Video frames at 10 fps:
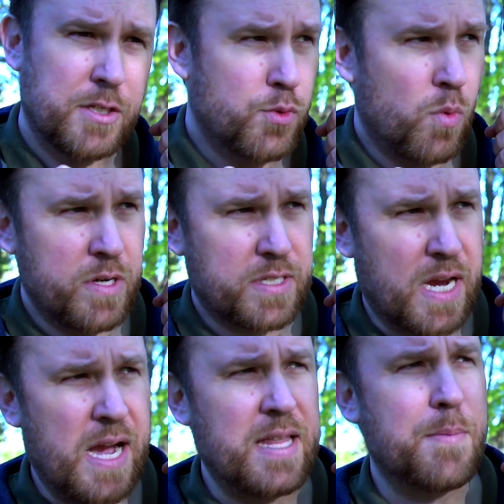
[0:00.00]
Shword is a
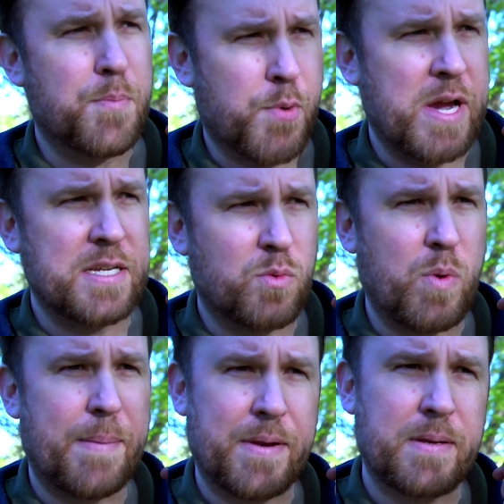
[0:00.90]
highly prized
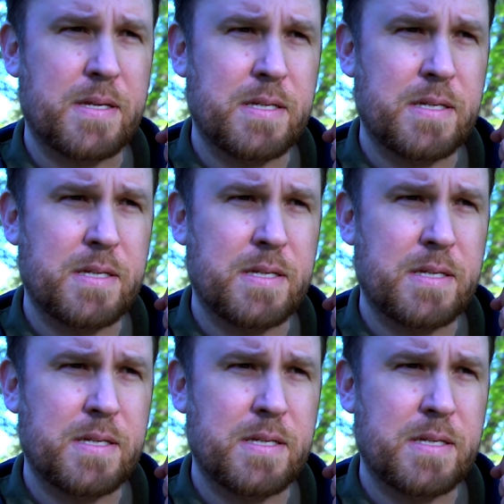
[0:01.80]
weapon.